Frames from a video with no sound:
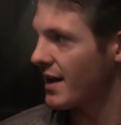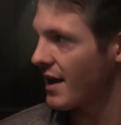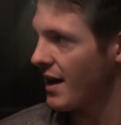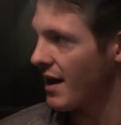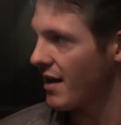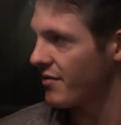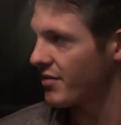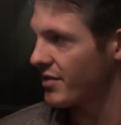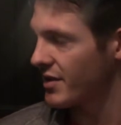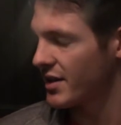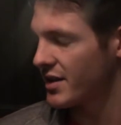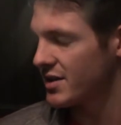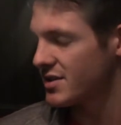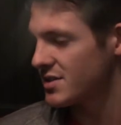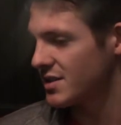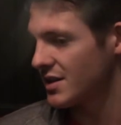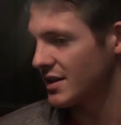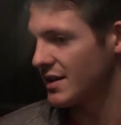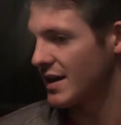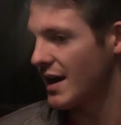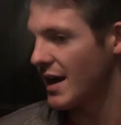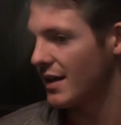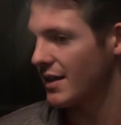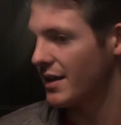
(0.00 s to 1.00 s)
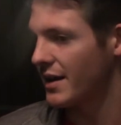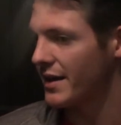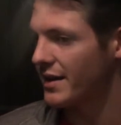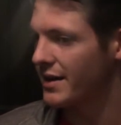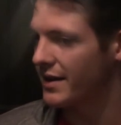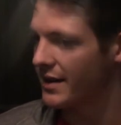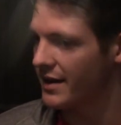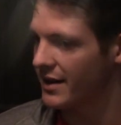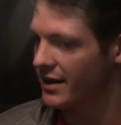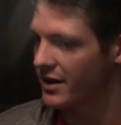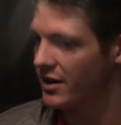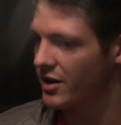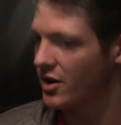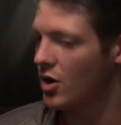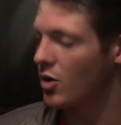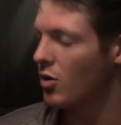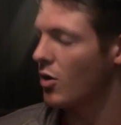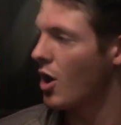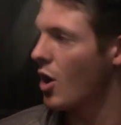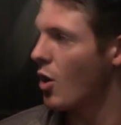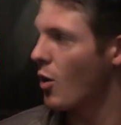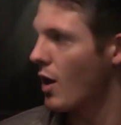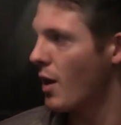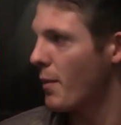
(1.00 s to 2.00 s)
that confidence and mm-hmm. not letting it, you
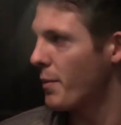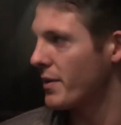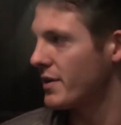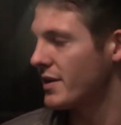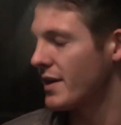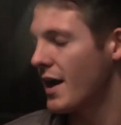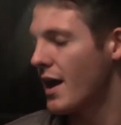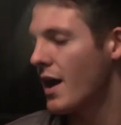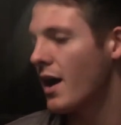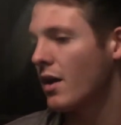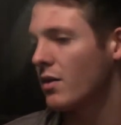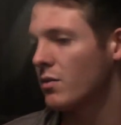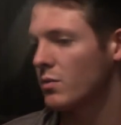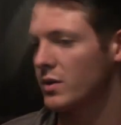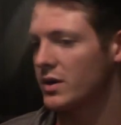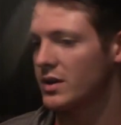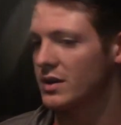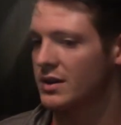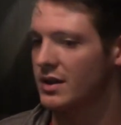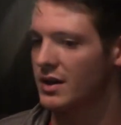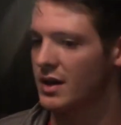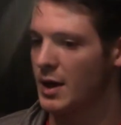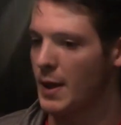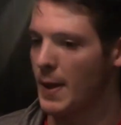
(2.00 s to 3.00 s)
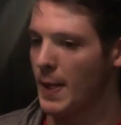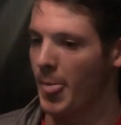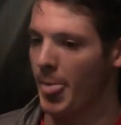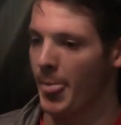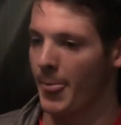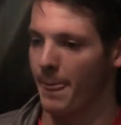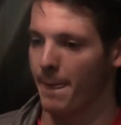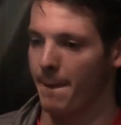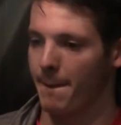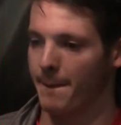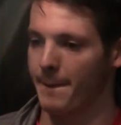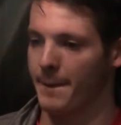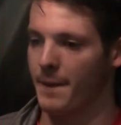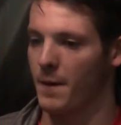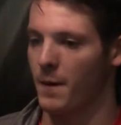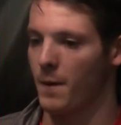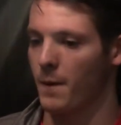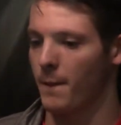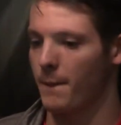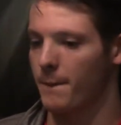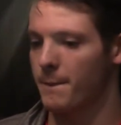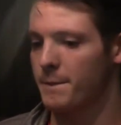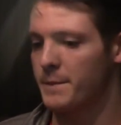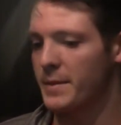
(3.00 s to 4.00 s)
know, go up and down with, you
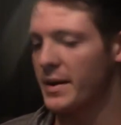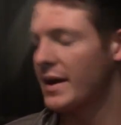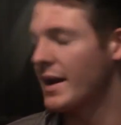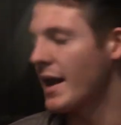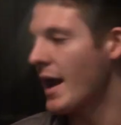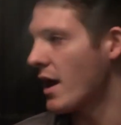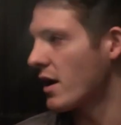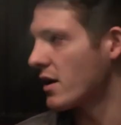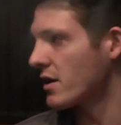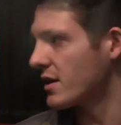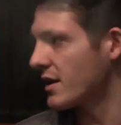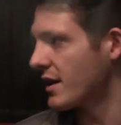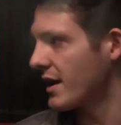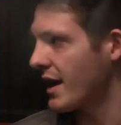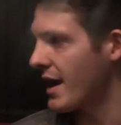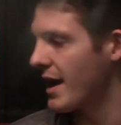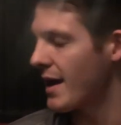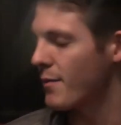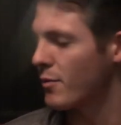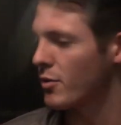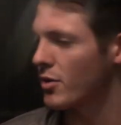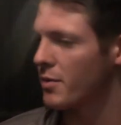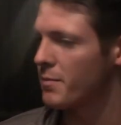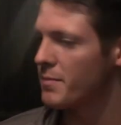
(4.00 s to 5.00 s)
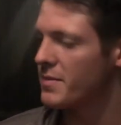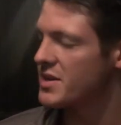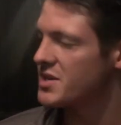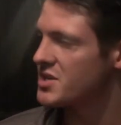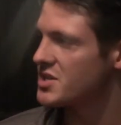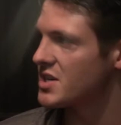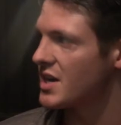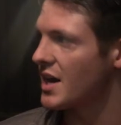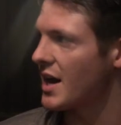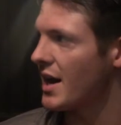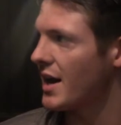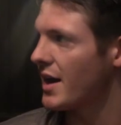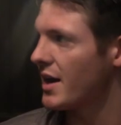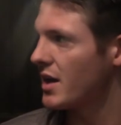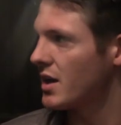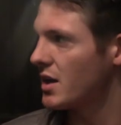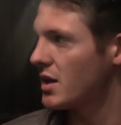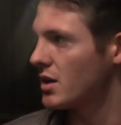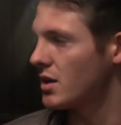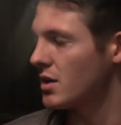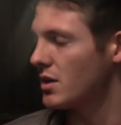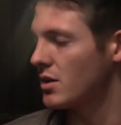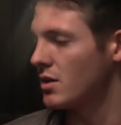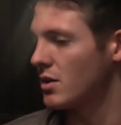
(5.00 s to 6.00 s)
know, being out of the game or a missed shot,
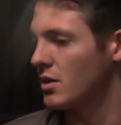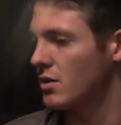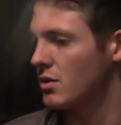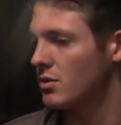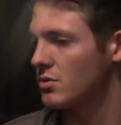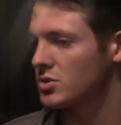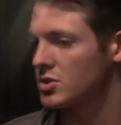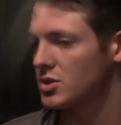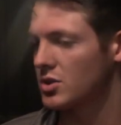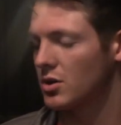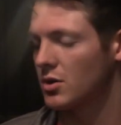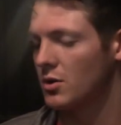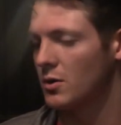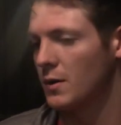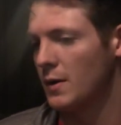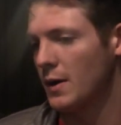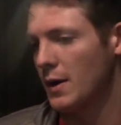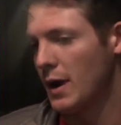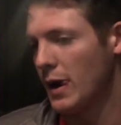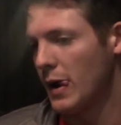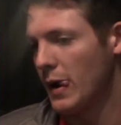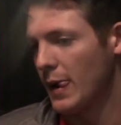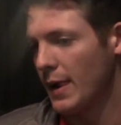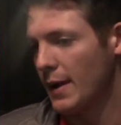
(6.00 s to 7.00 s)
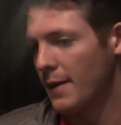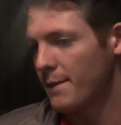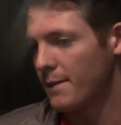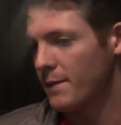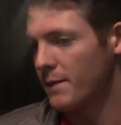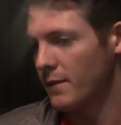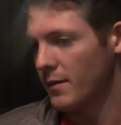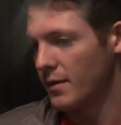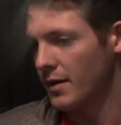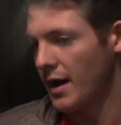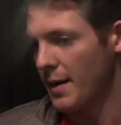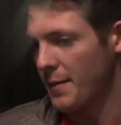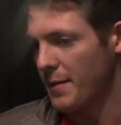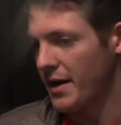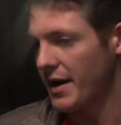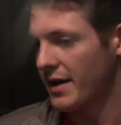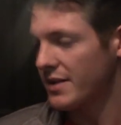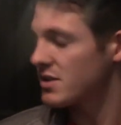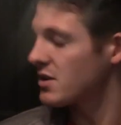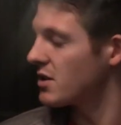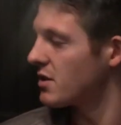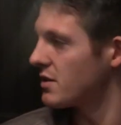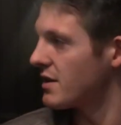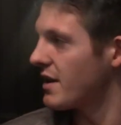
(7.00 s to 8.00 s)
you know. So, I
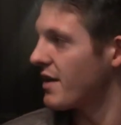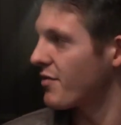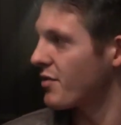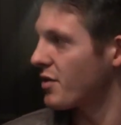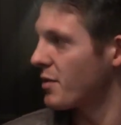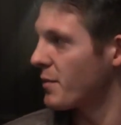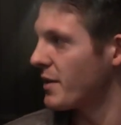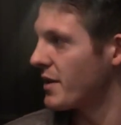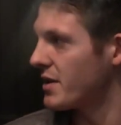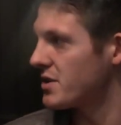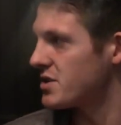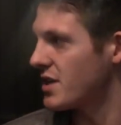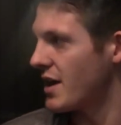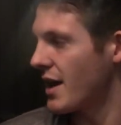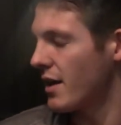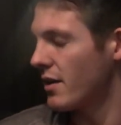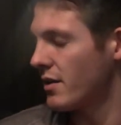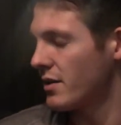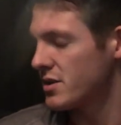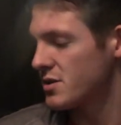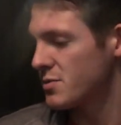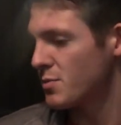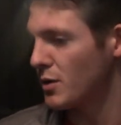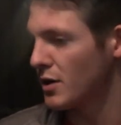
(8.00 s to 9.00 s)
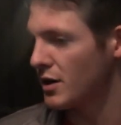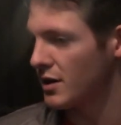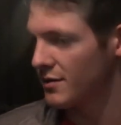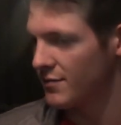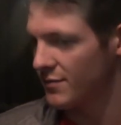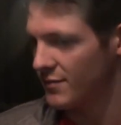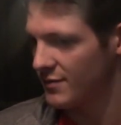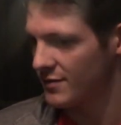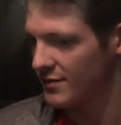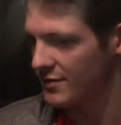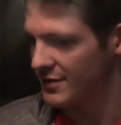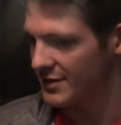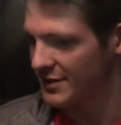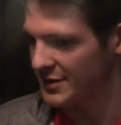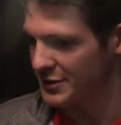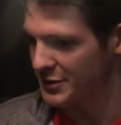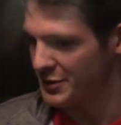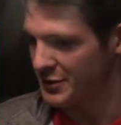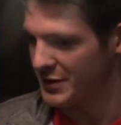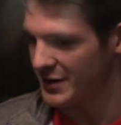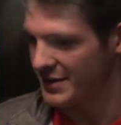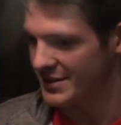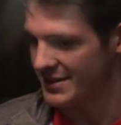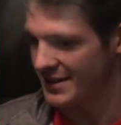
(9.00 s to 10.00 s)
mean, it's going to definitely be a challenge, but
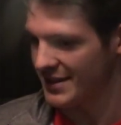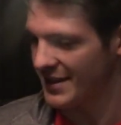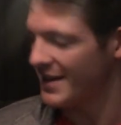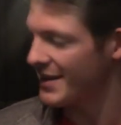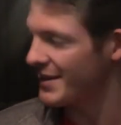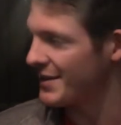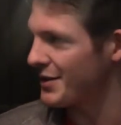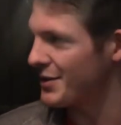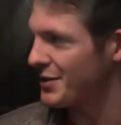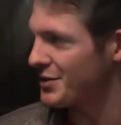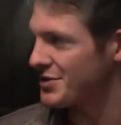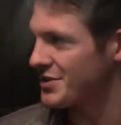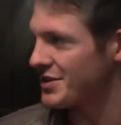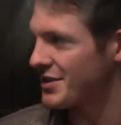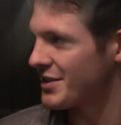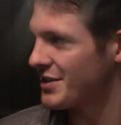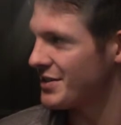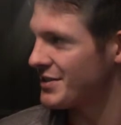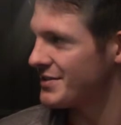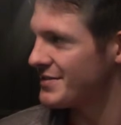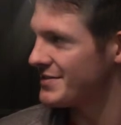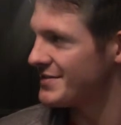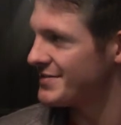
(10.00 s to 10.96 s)
who doesn't like those, you know?